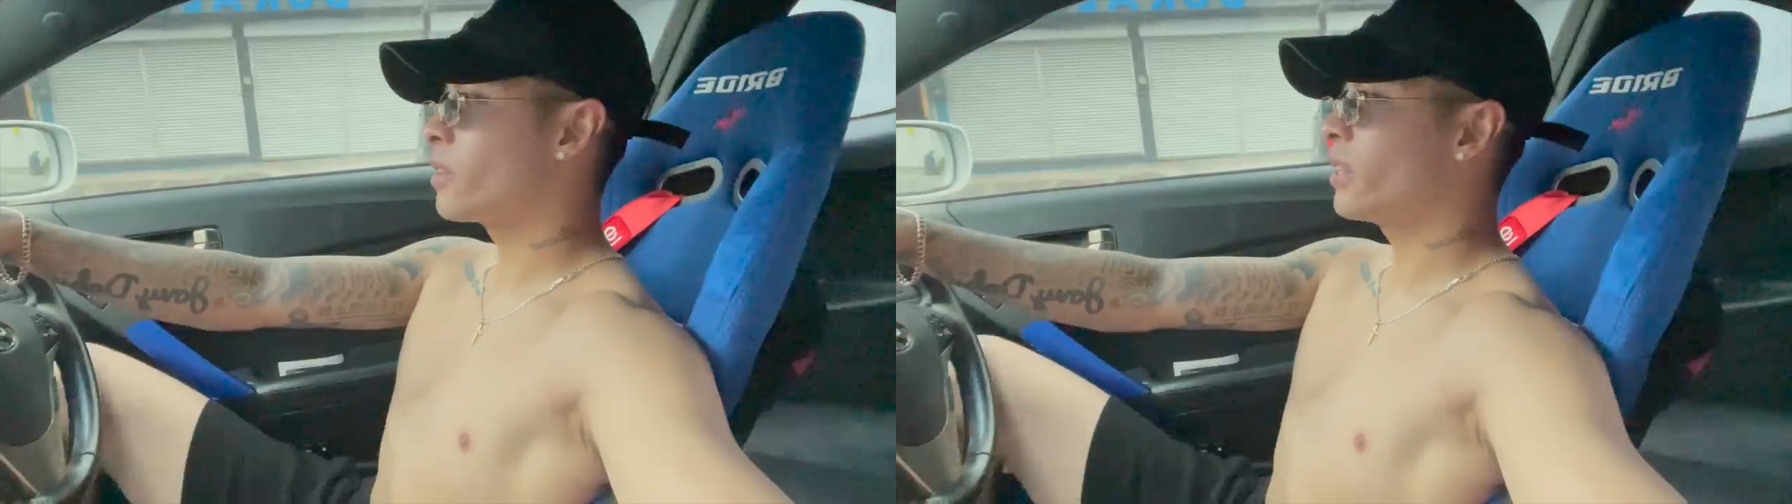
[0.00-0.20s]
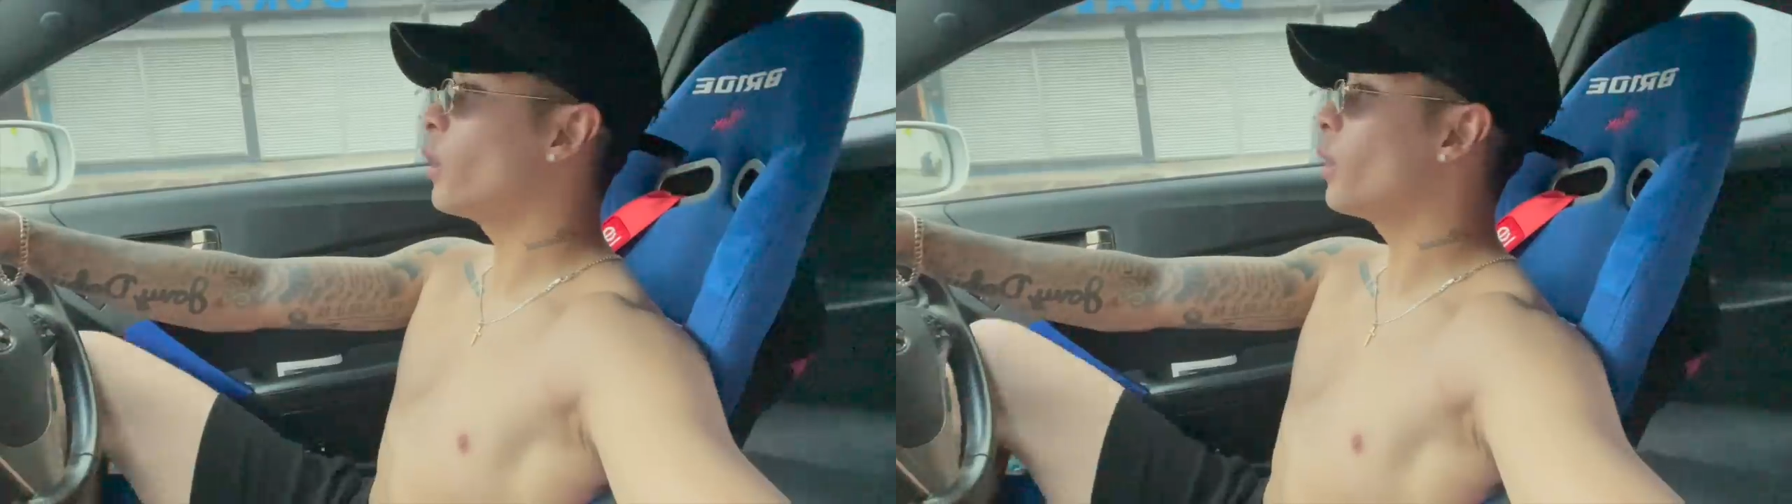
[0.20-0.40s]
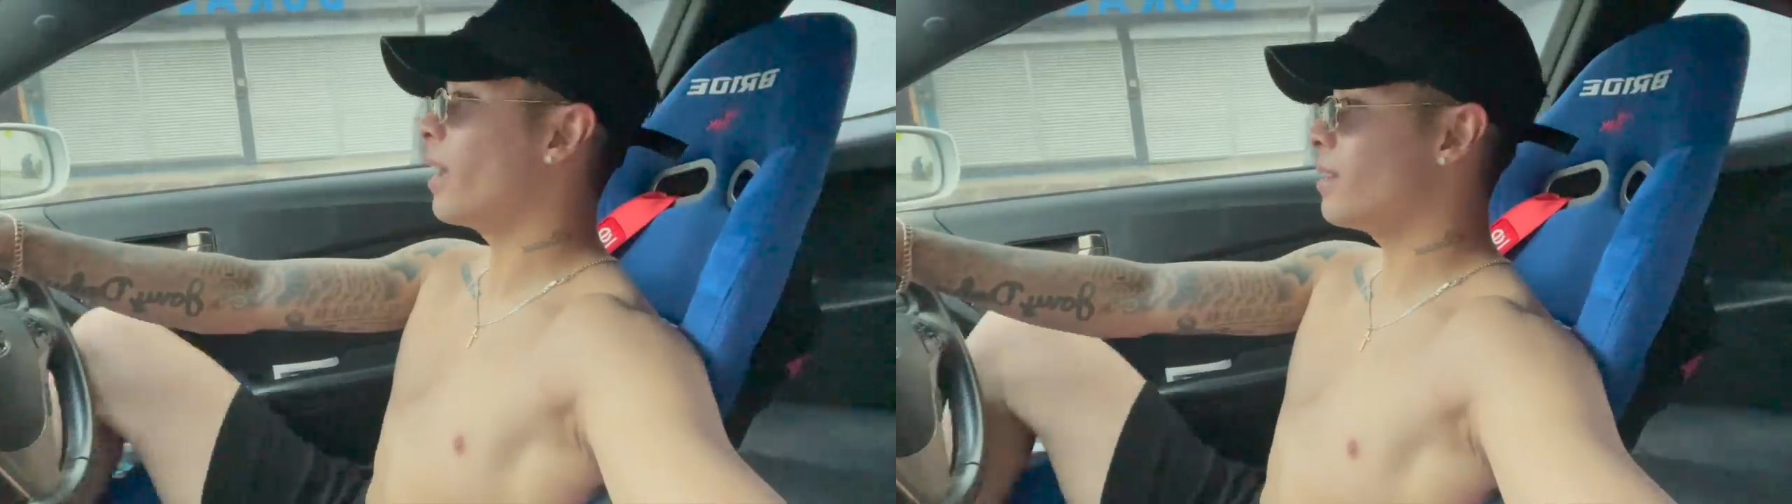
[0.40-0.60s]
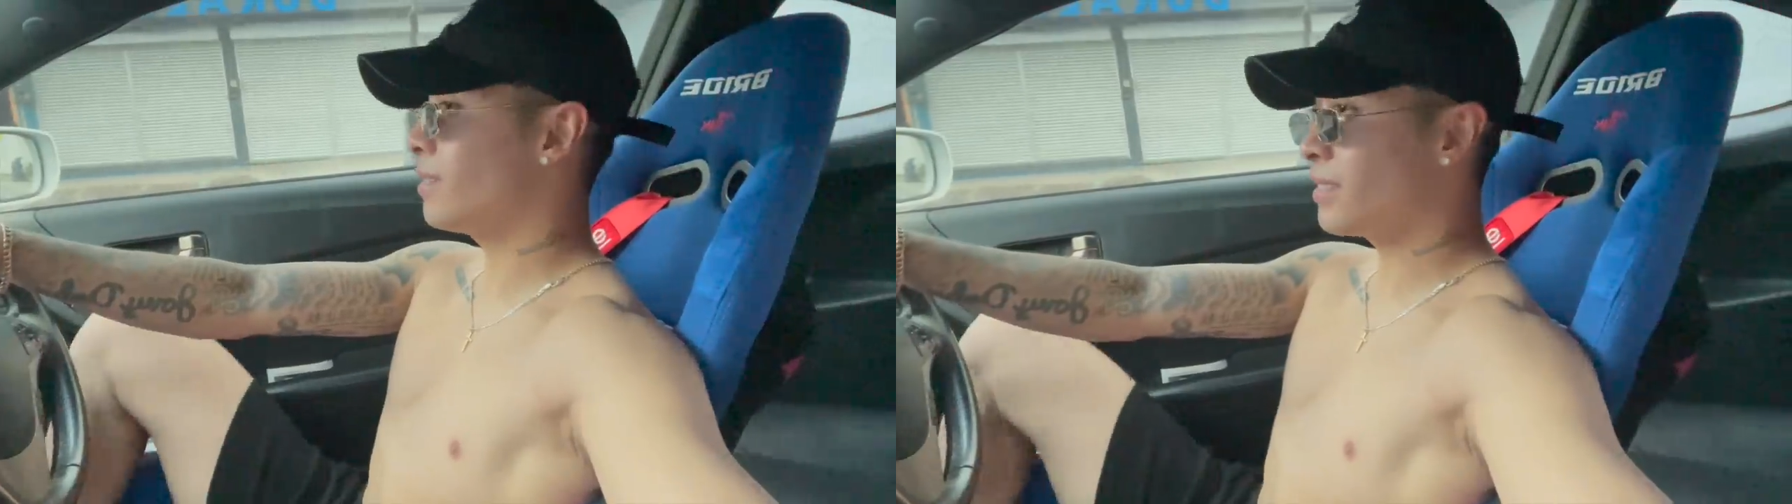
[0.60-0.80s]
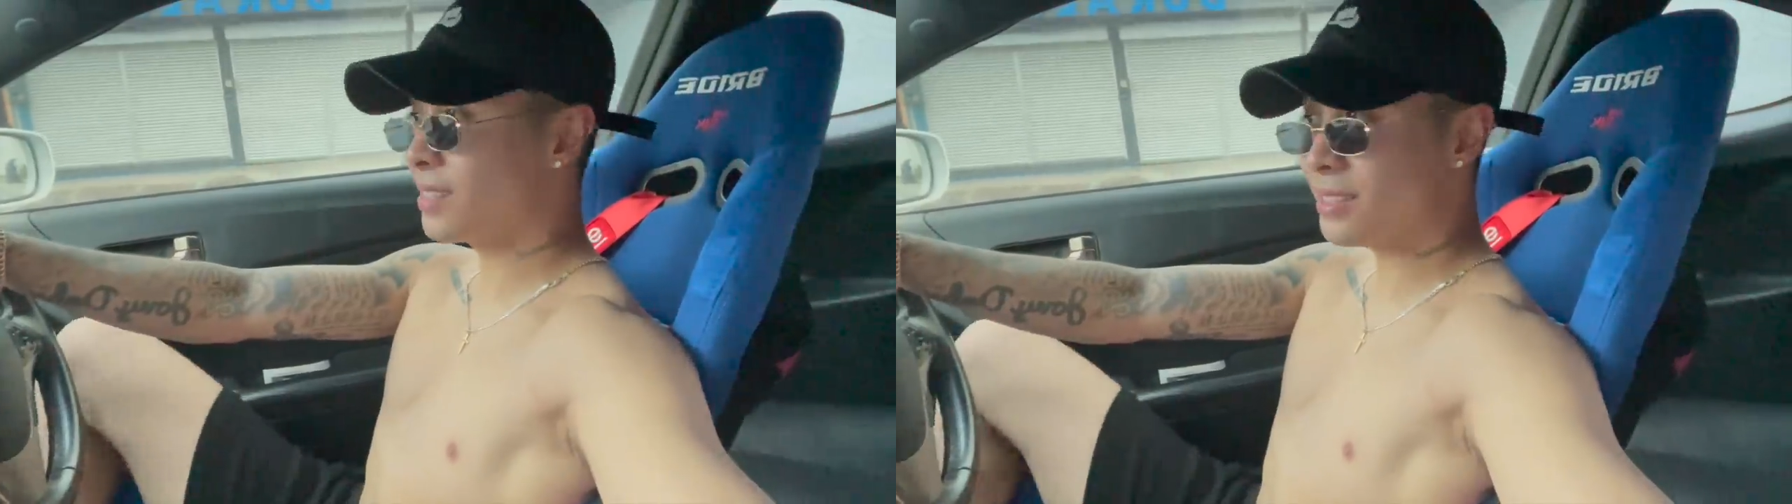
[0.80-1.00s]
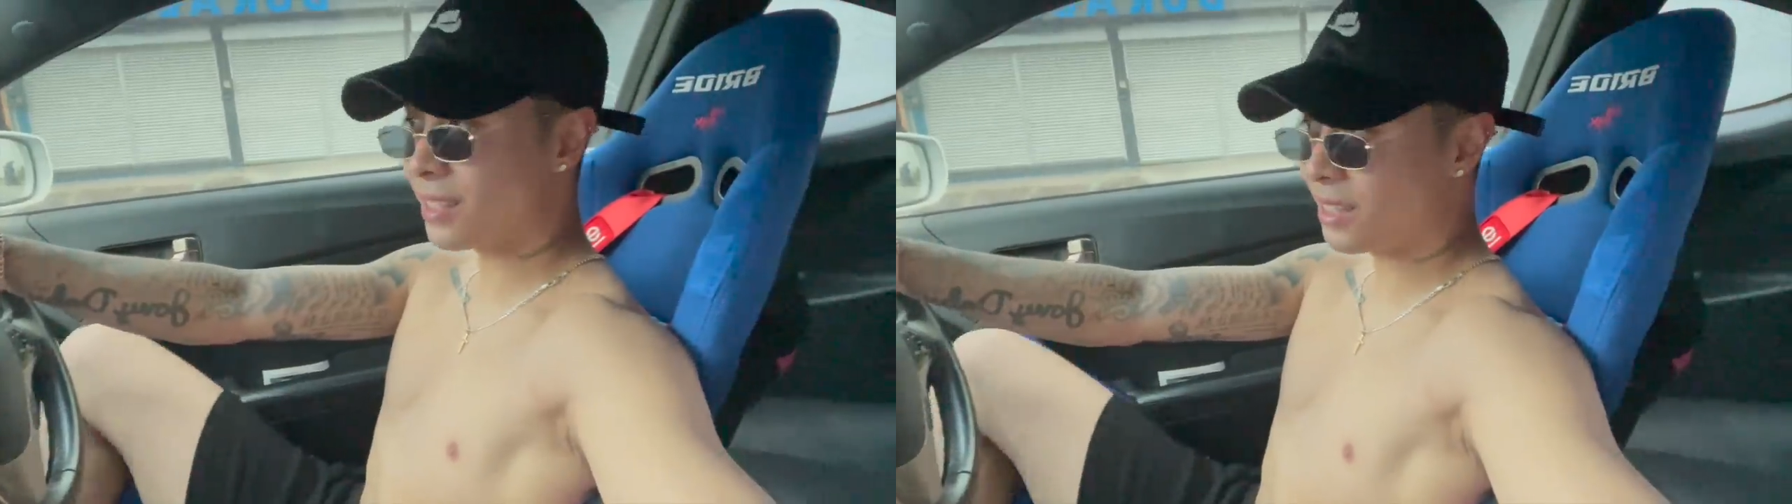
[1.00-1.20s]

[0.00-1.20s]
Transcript: So guys, this is